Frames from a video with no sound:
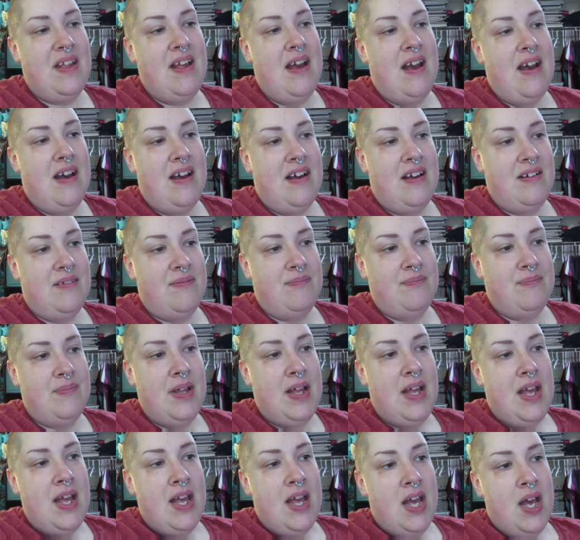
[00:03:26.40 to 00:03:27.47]

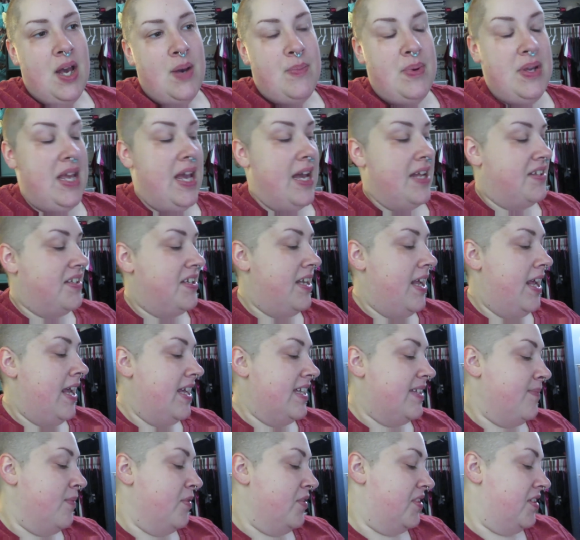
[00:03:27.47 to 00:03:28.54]
Um, but yeah, today
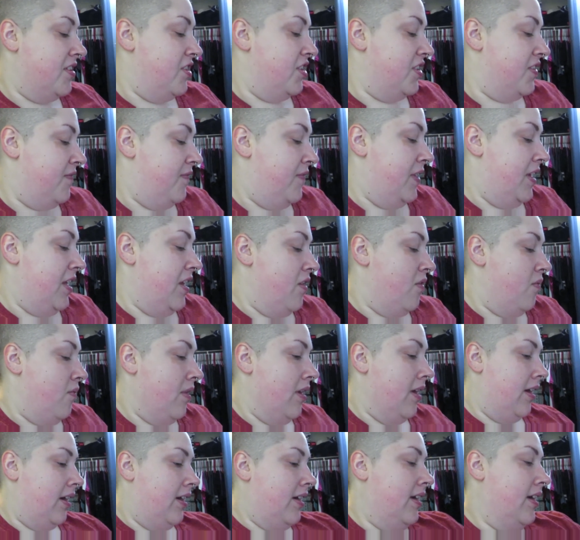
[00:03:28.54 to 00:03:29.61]
is mostly just video
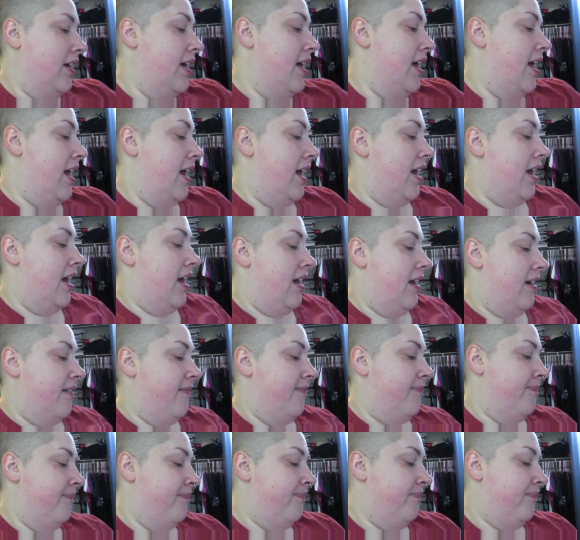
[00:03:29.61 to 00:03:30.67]
work.
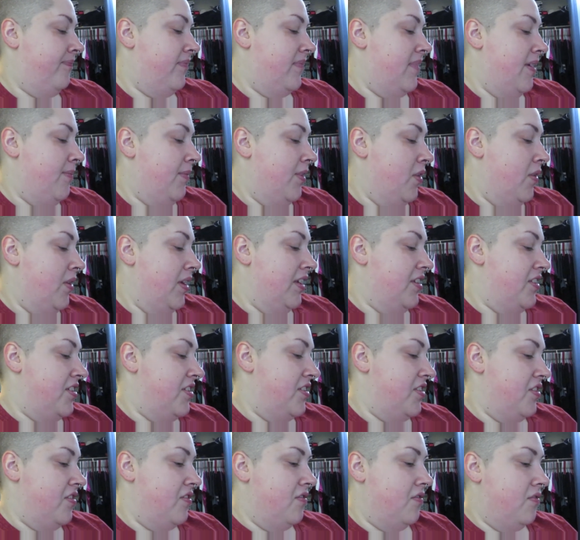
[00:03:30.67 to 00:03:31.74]
Um, I'm going to
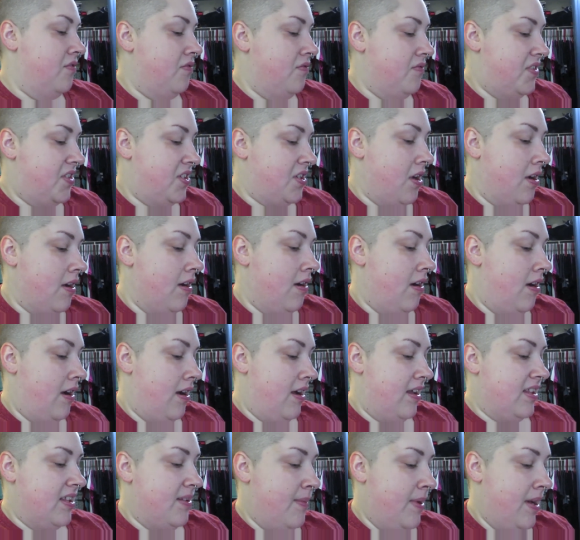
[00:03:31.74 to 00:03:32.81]
do start
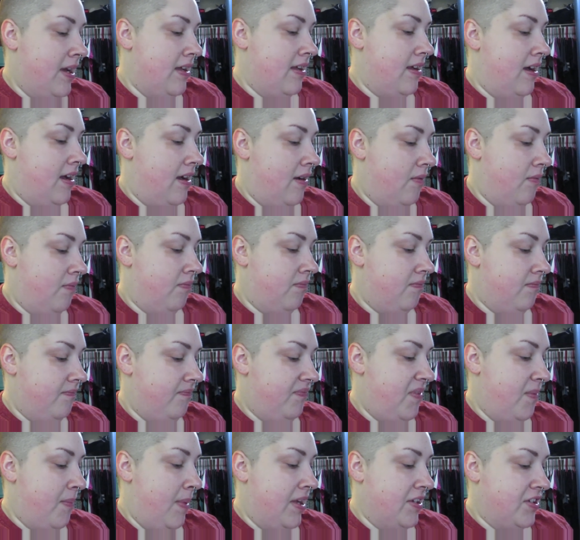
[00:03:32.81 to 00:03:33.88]
on the, mon uh,
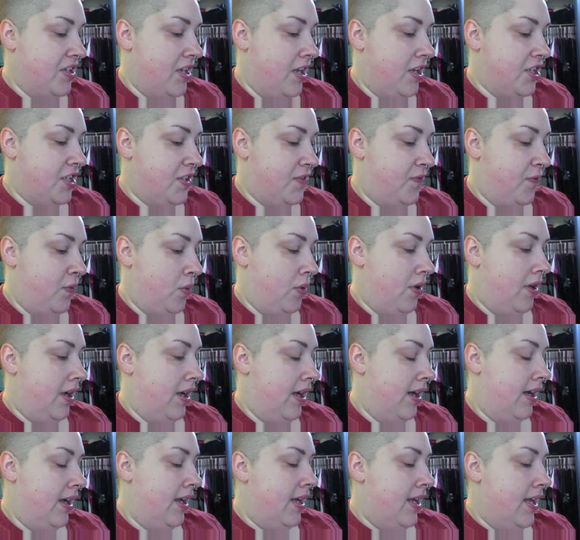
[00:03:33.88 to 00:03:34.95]
the montage
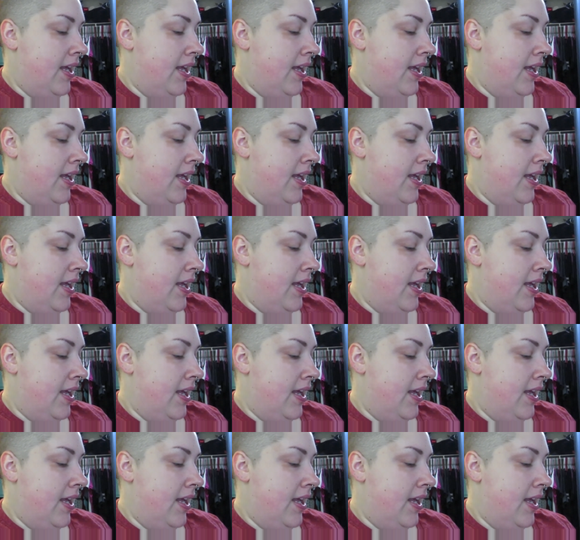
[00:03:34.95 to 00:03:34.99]
for